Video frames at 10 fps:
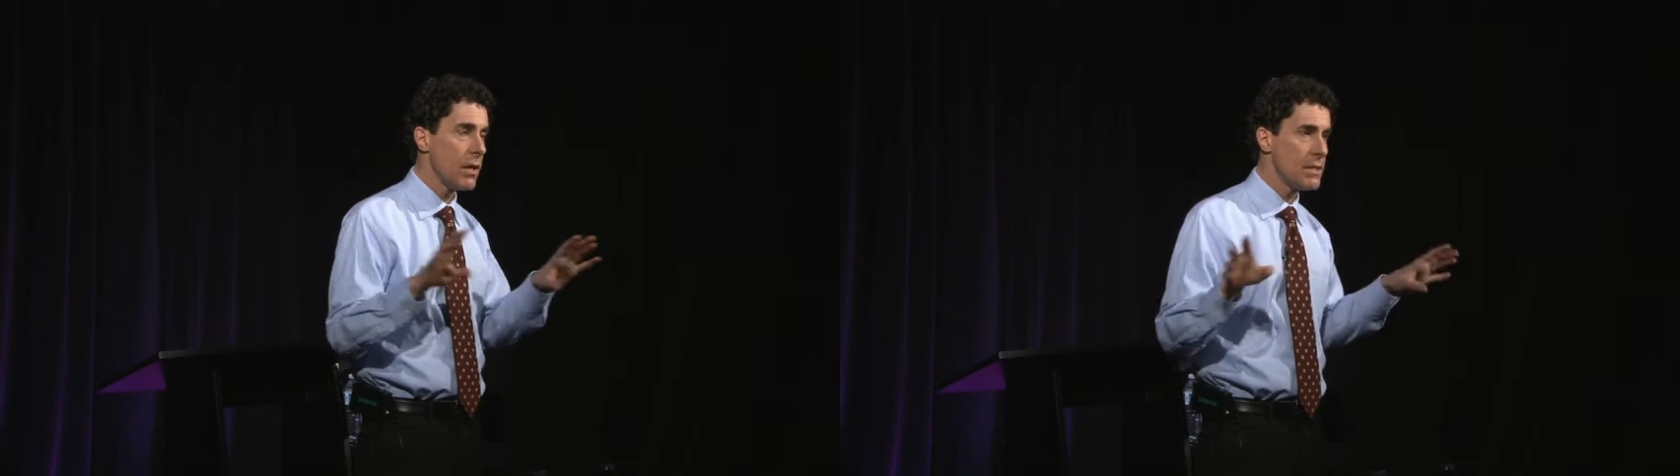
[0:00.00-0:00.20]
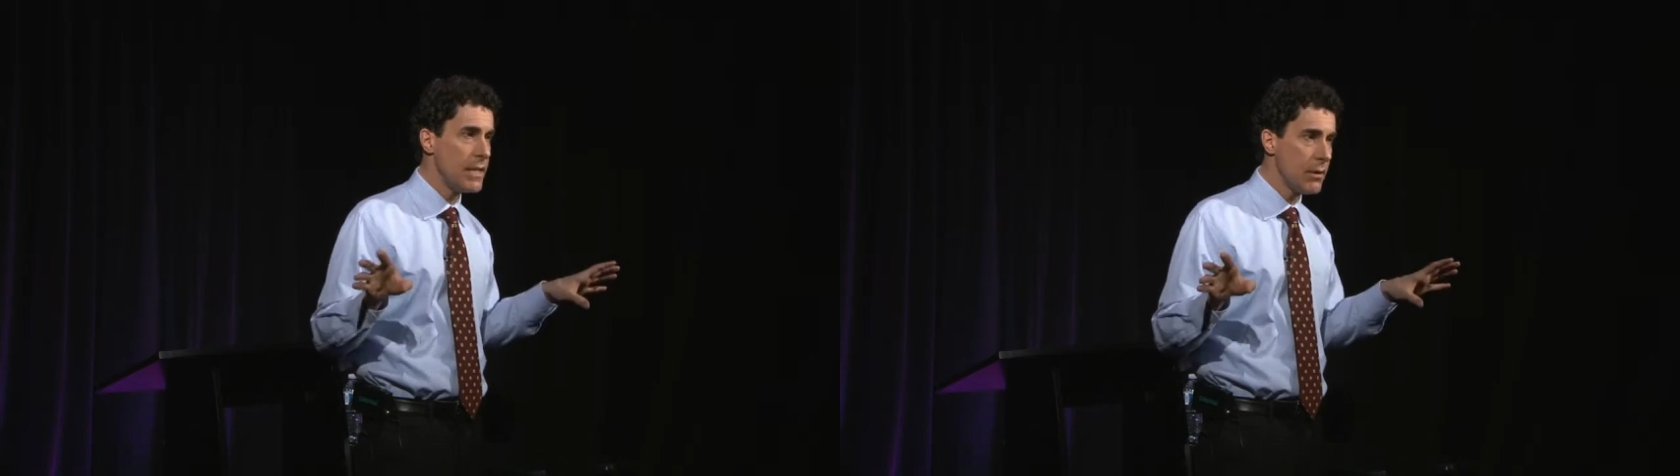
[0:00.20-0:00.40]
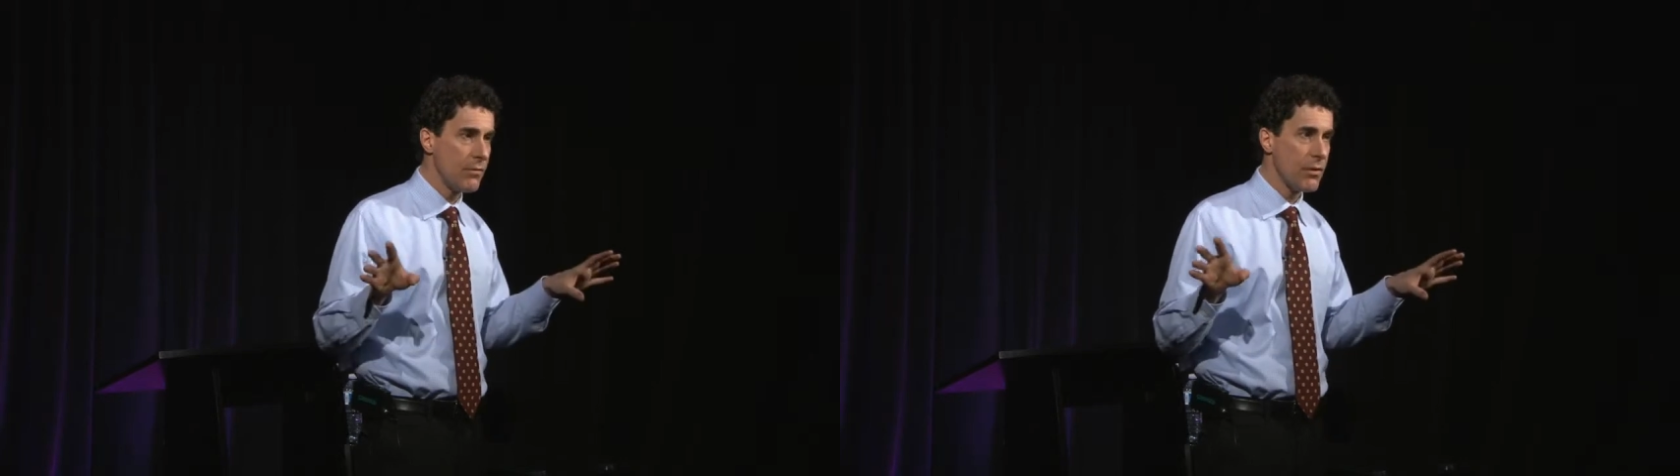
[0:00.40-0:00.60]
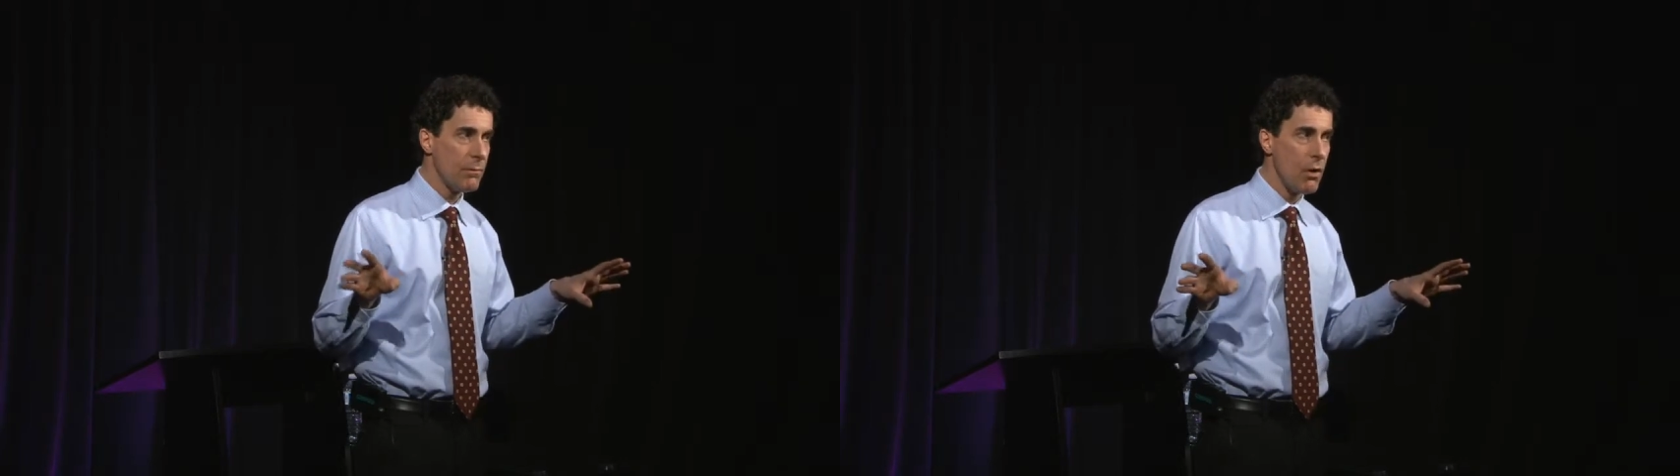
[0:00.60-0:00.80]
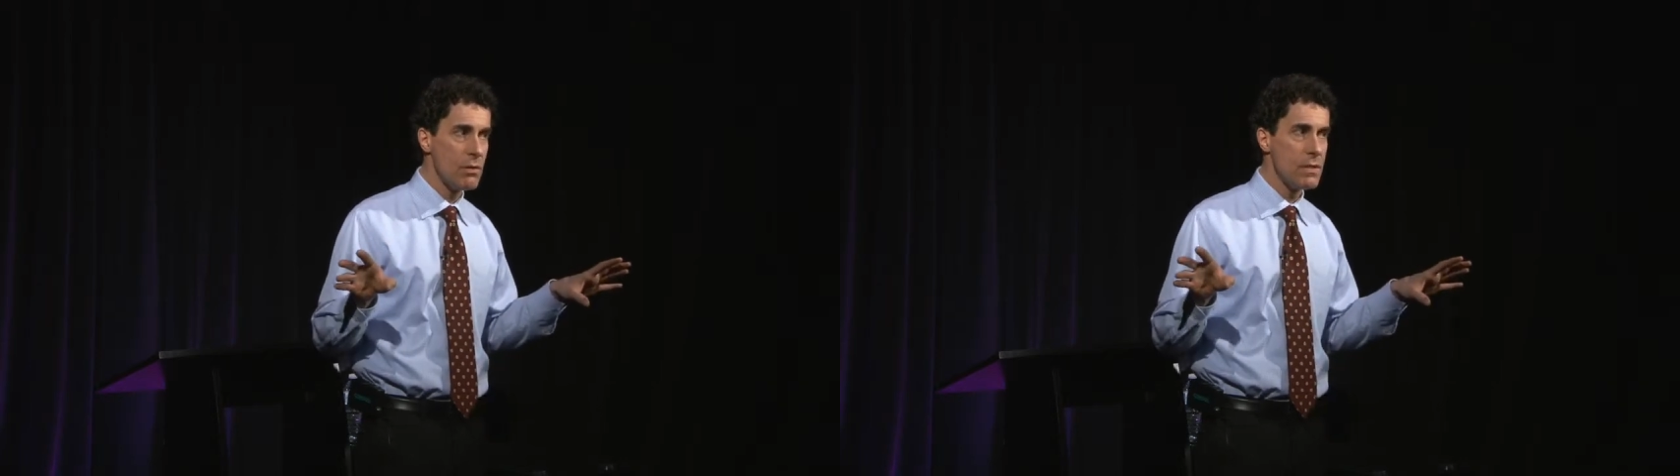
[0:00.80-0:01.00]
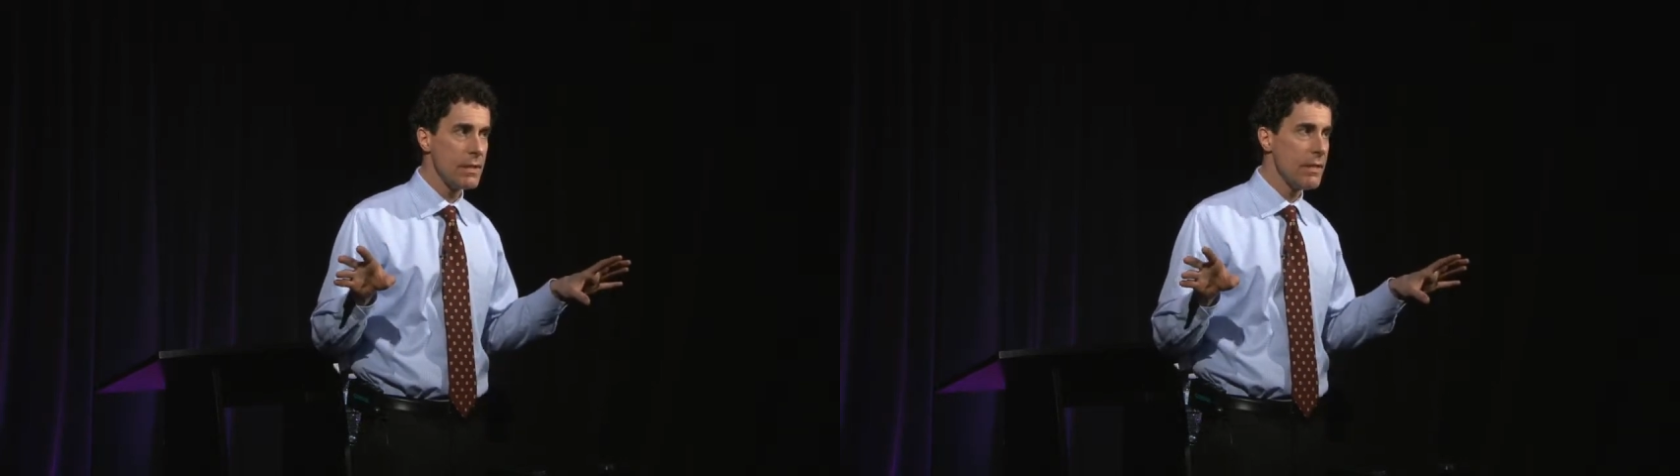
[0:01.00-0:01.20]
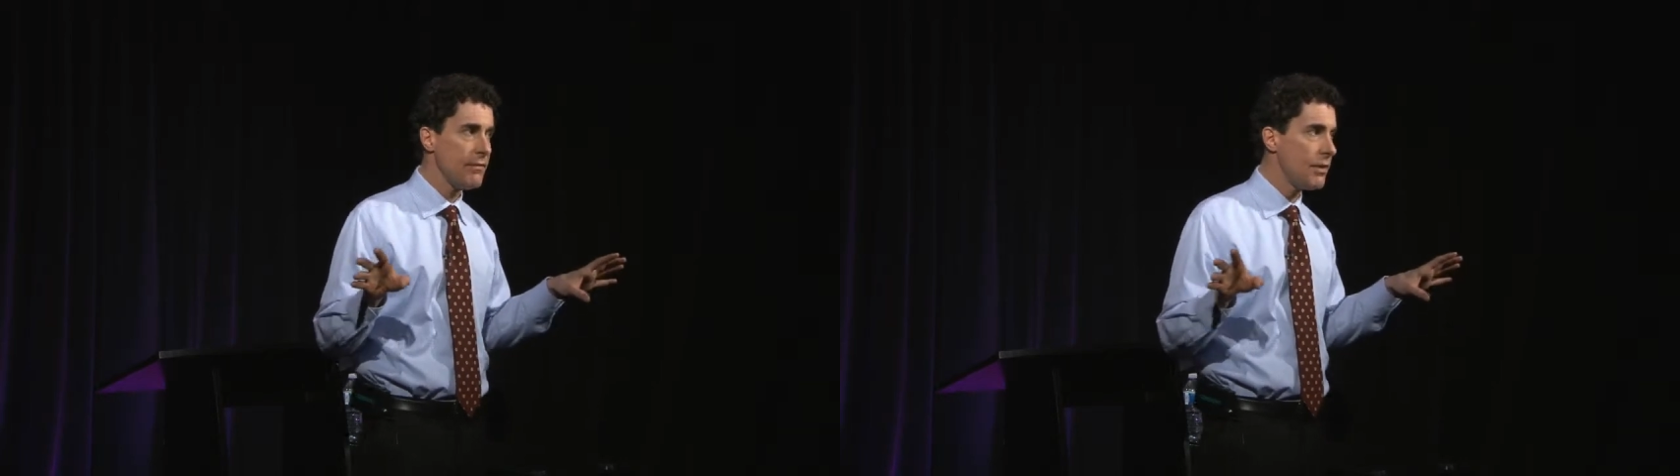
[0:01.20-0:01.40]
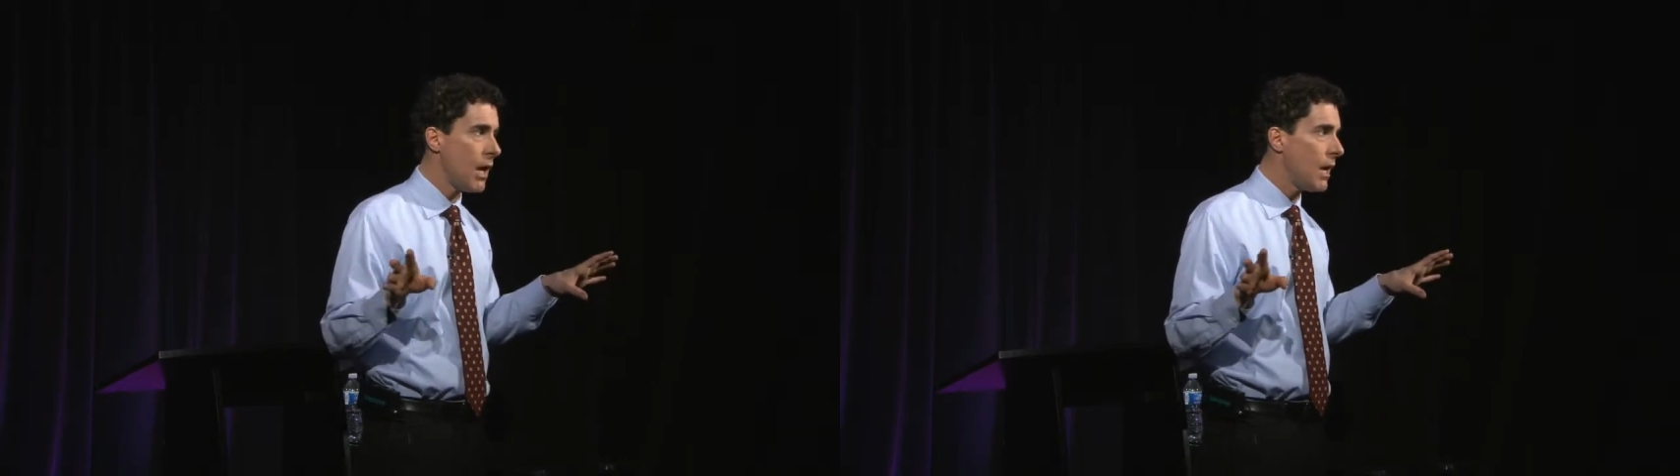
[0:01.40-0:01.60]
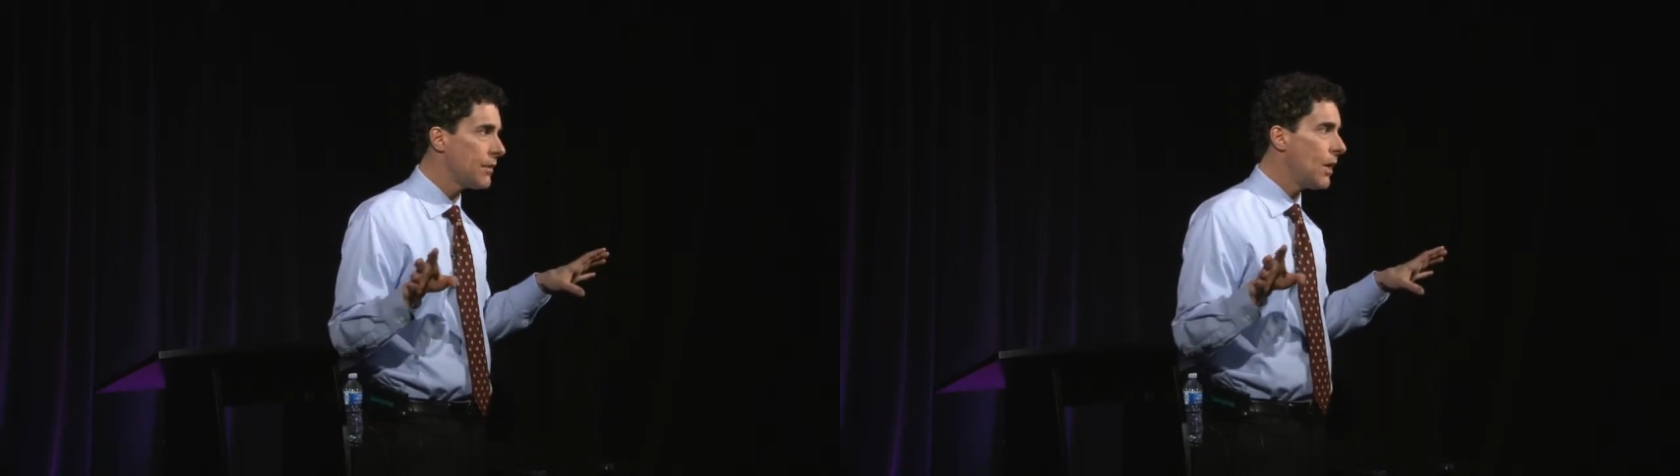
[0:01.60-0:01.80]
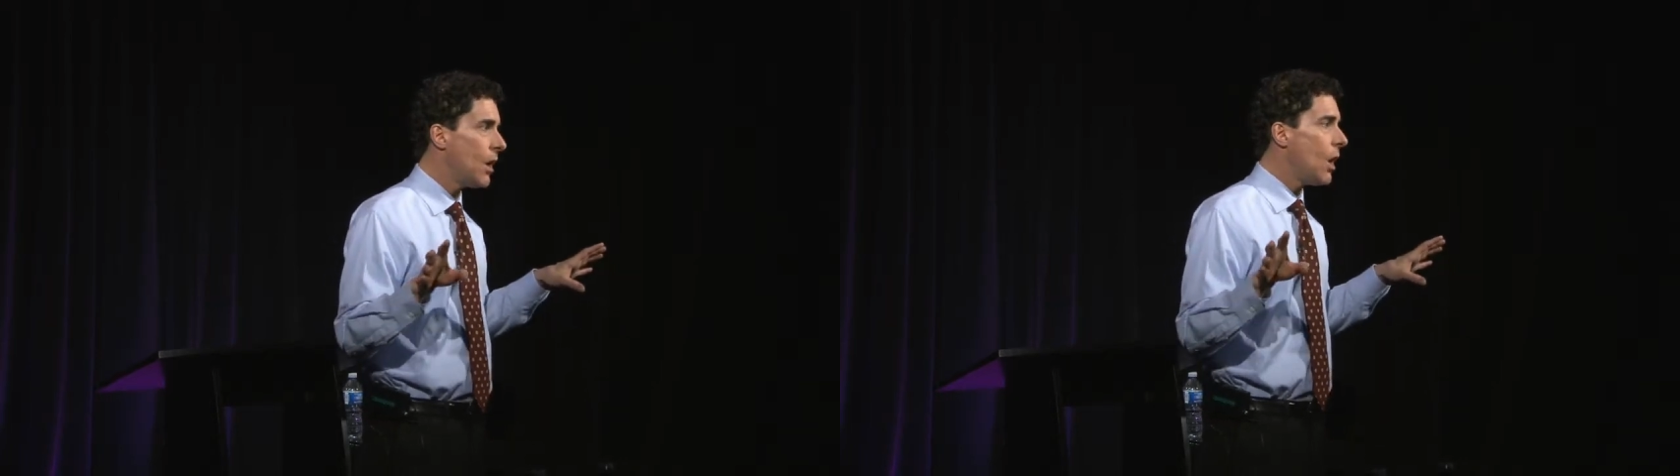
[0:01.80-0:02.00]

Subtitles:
a secret for most, if not